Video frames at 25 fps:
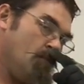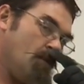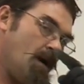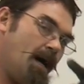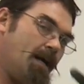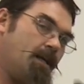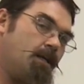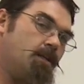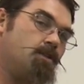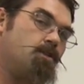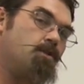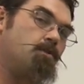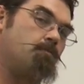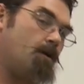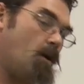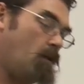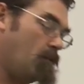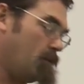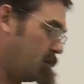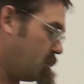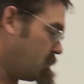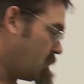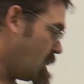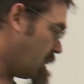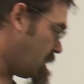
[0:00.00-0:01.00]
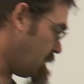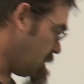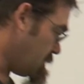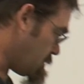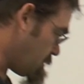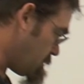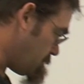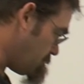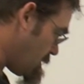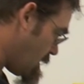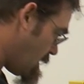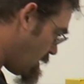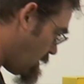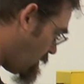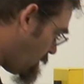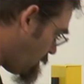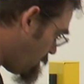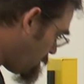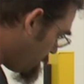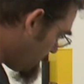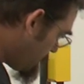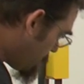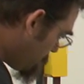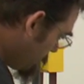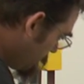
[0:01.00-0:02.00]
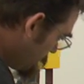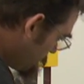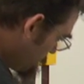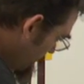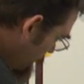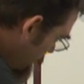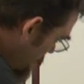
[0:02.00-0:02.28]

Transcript: I can smell the second smell, which means we're